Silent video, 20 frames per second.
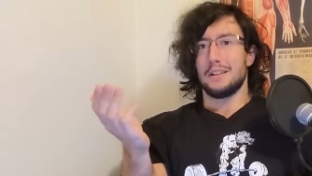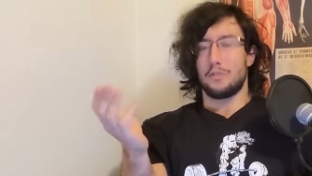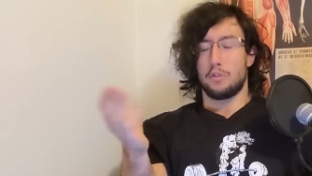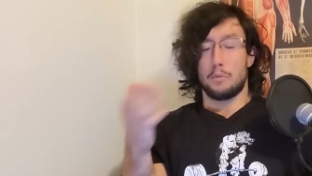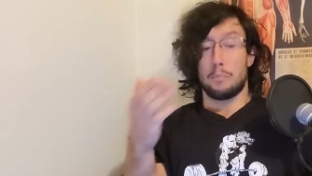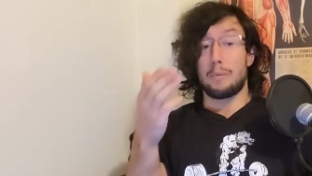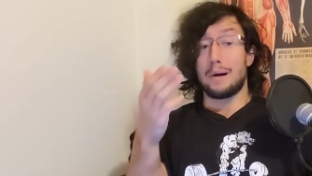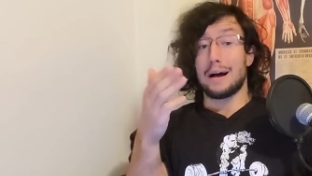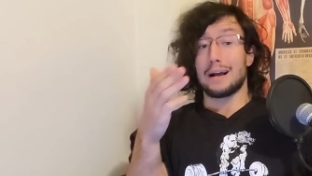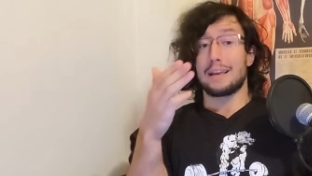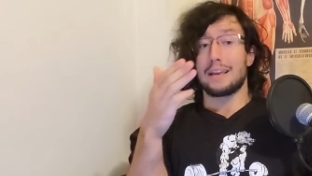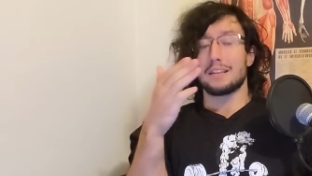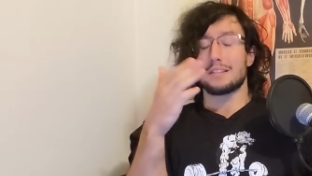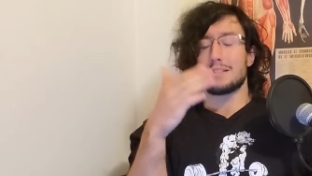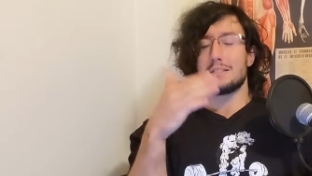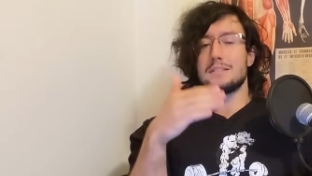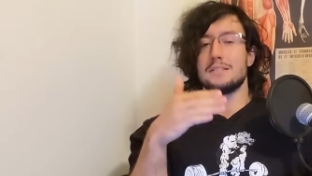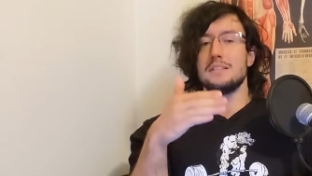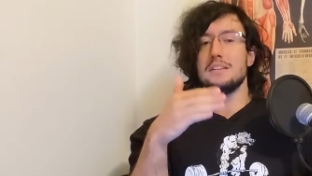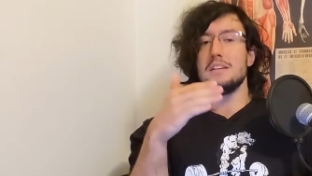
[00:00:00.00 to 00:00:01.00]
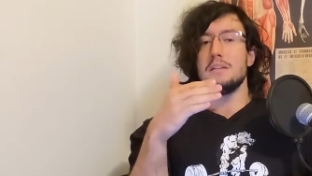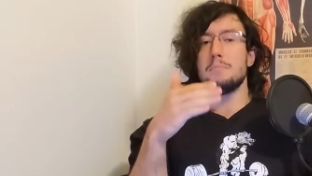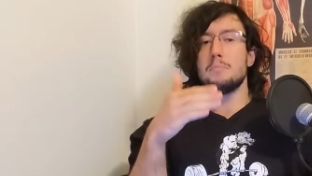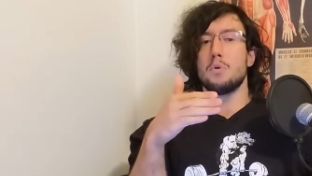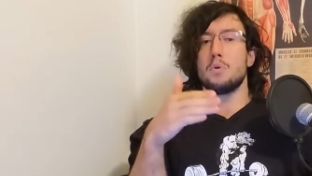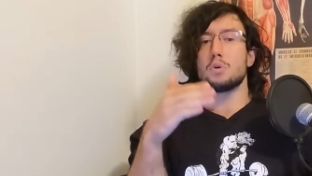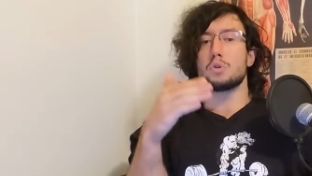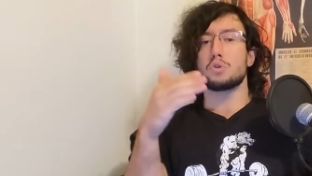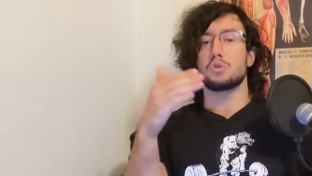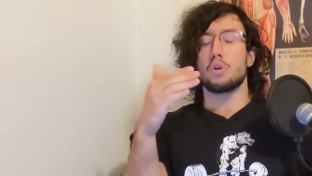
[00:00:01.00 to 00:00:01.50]
The back is the
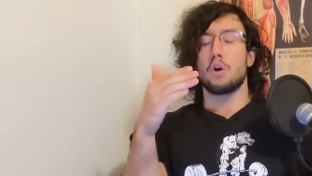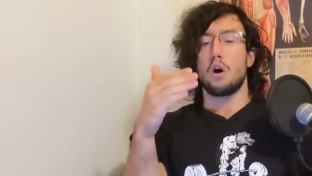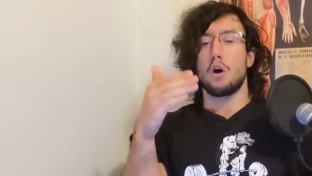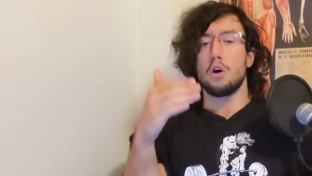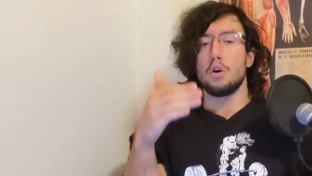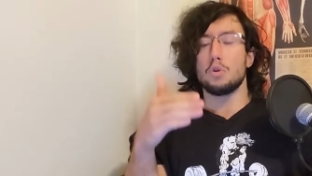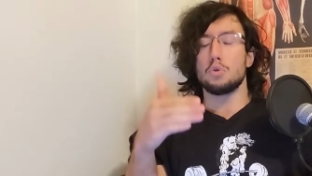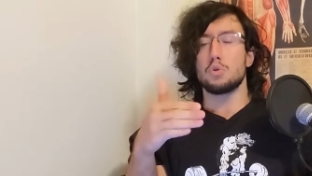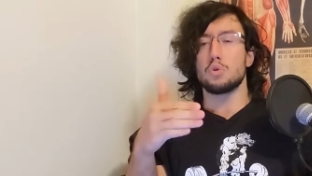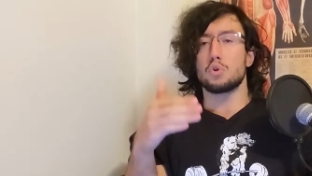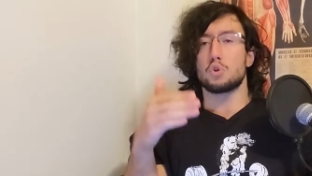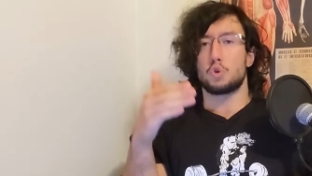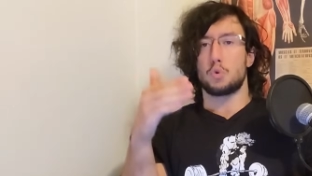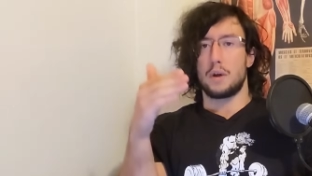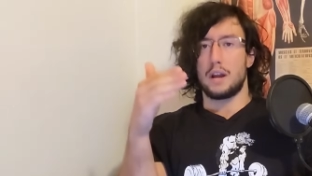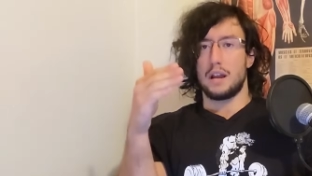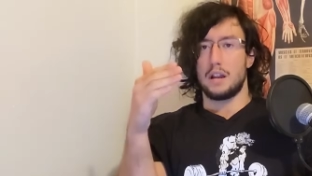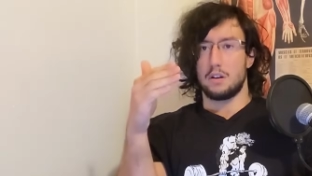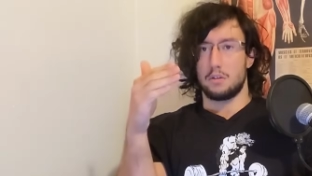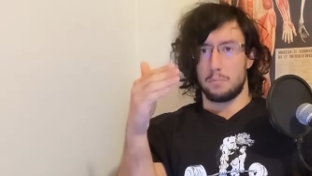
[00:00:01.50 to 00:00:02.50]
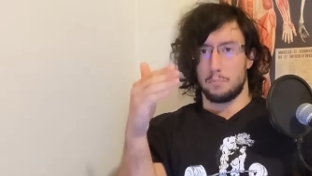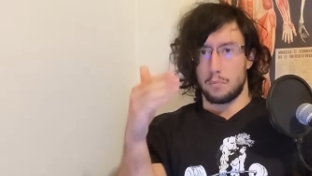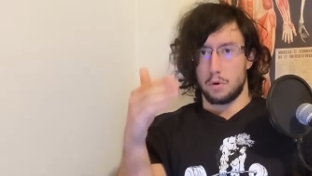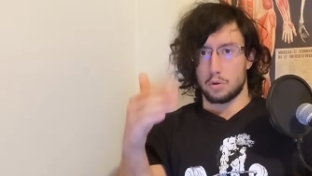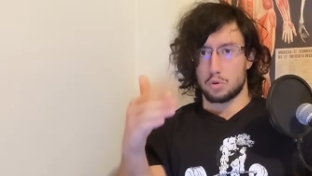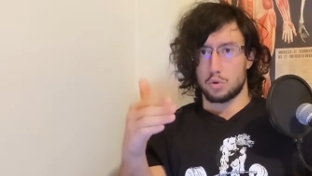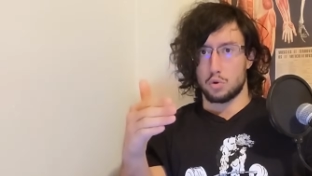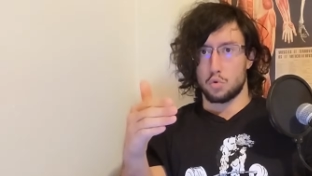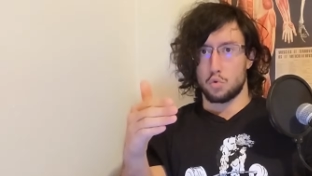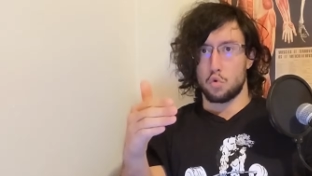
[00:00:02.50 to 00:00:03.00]
most undertrained
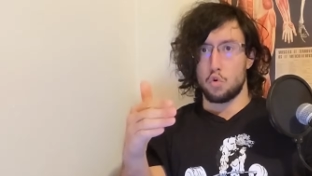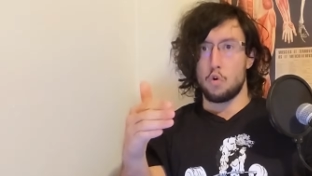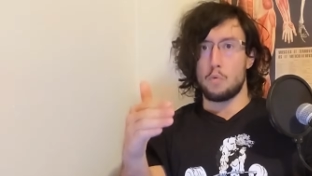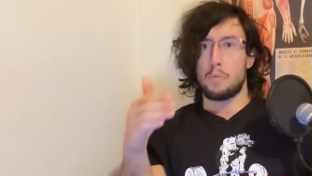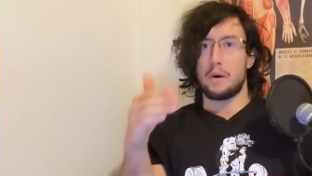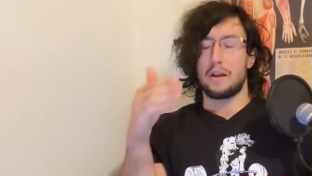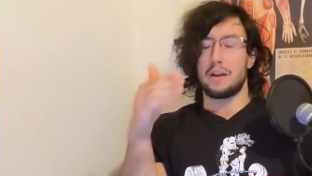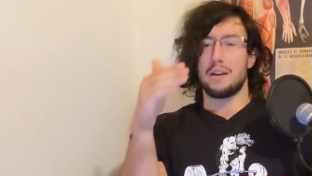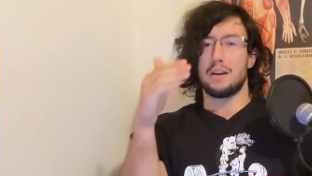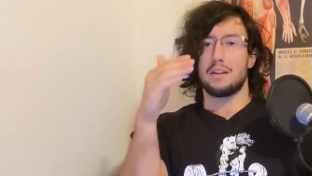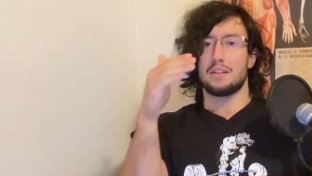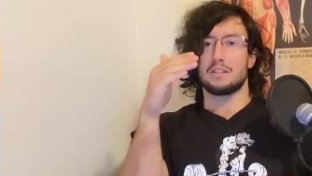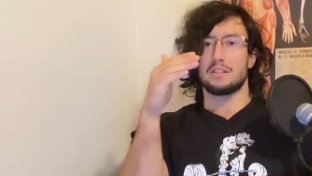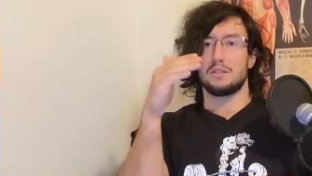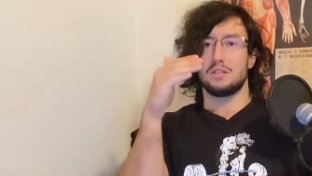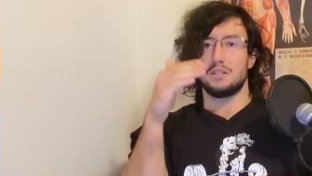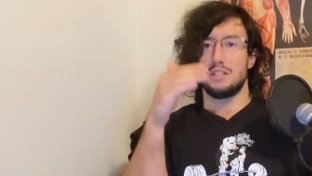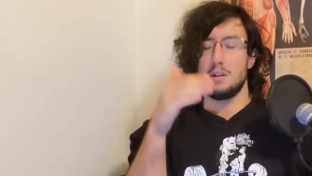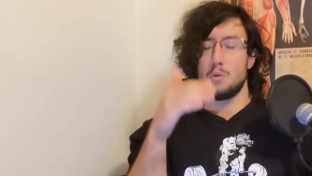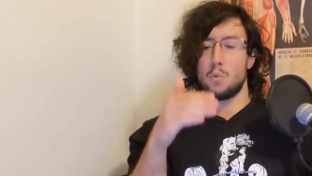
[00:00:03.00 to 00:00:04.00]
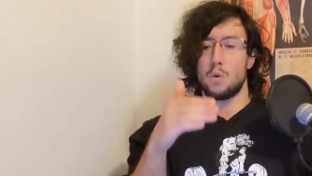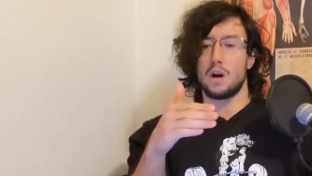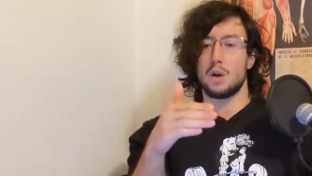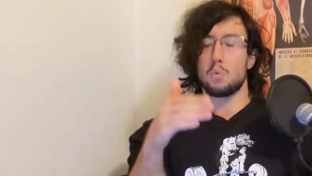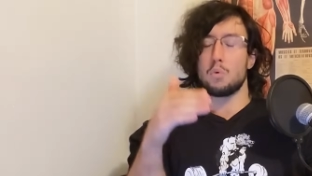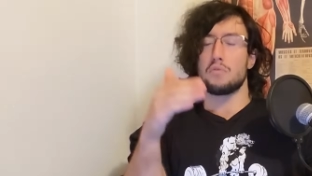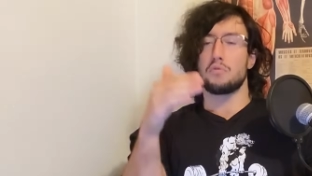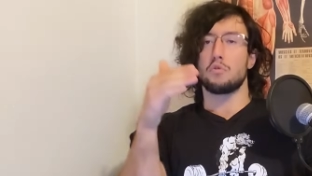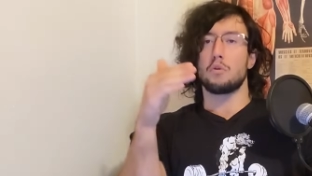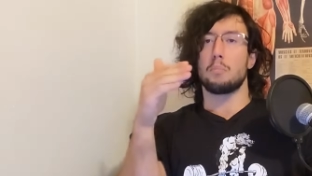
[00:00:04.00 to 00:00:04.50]
muscle group and it is the
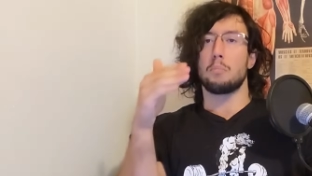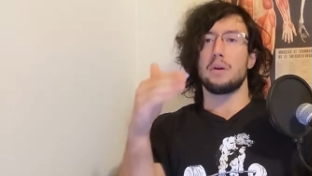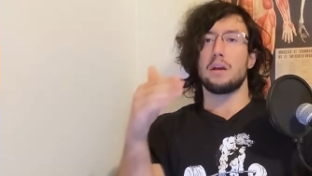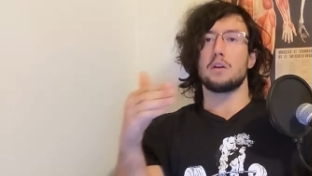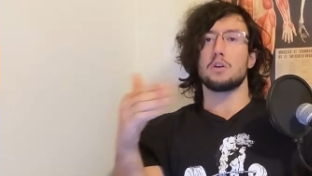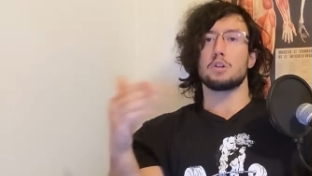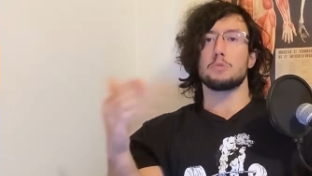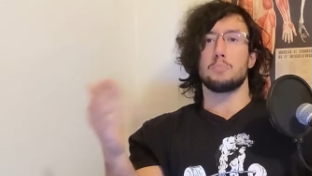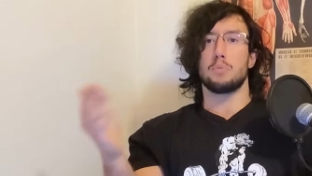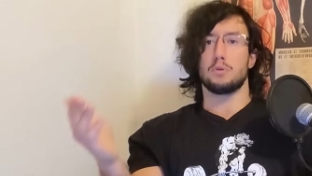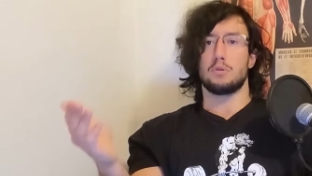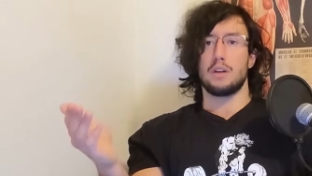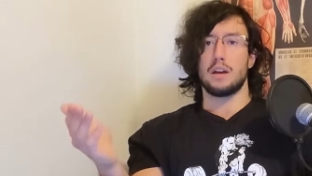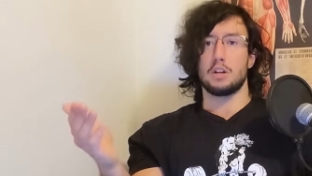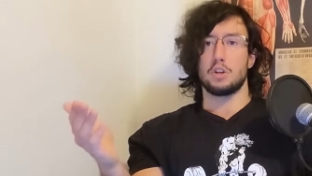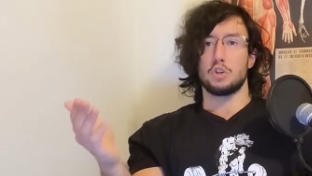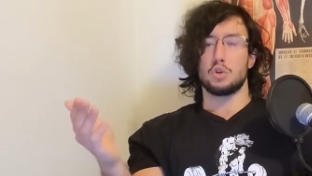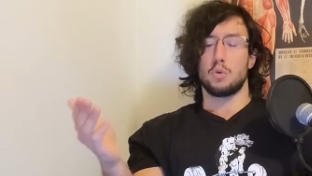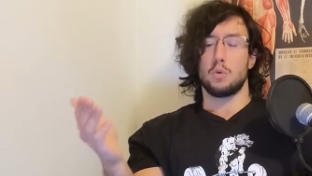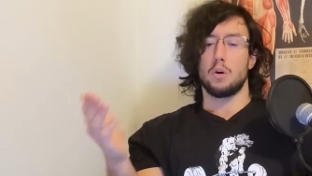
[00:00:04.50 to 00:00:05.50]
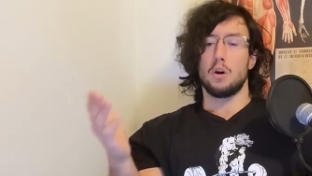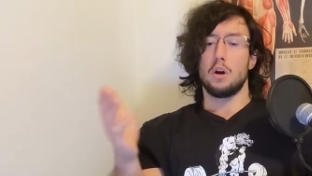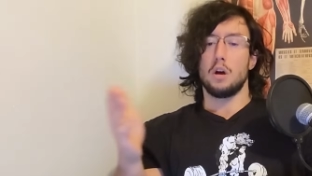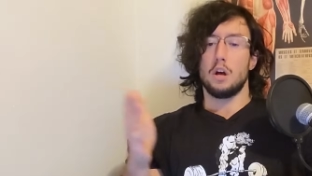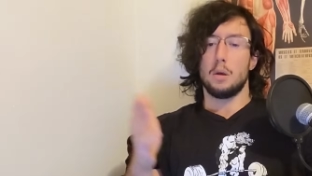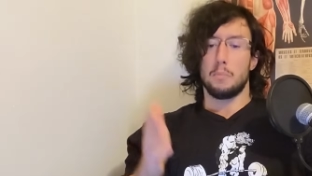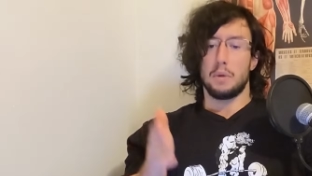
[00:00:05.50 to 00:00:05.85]
one with the biggest potential